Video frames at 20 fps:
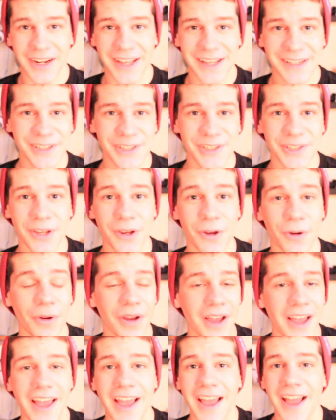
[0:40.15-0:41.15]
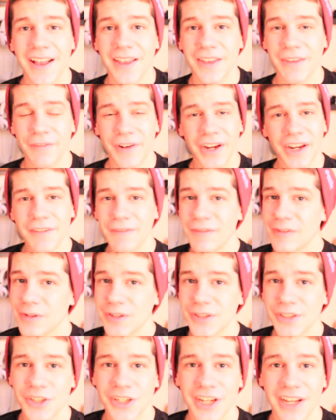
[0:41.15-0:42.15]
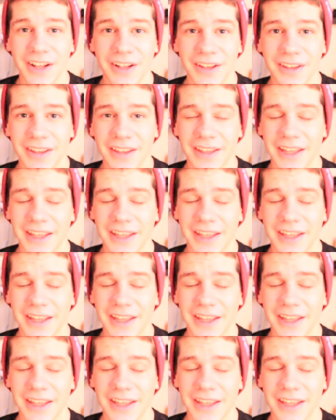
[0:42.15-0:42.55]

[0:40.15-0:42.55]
And so the very first channel